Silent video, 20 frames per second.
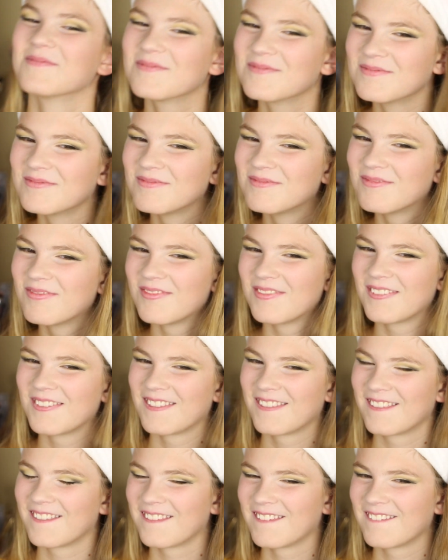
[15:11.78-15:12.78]

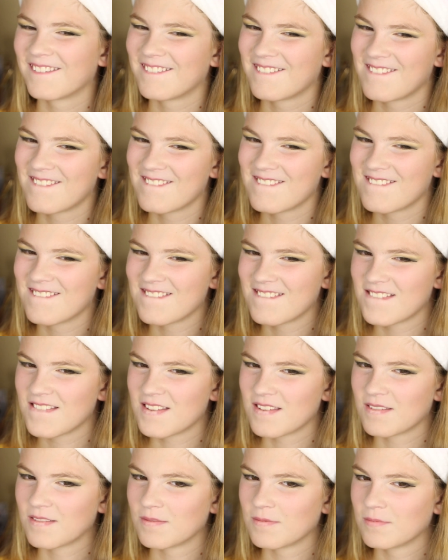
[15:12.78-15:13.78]
And
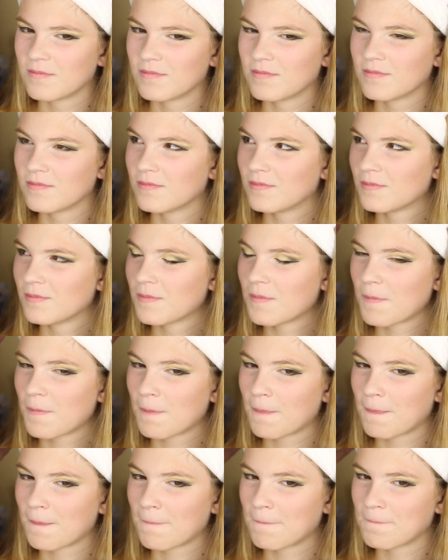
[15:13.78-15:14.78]
what's the
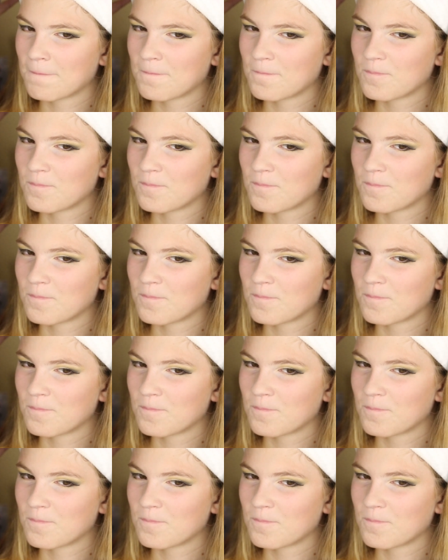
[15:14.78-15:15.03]
word?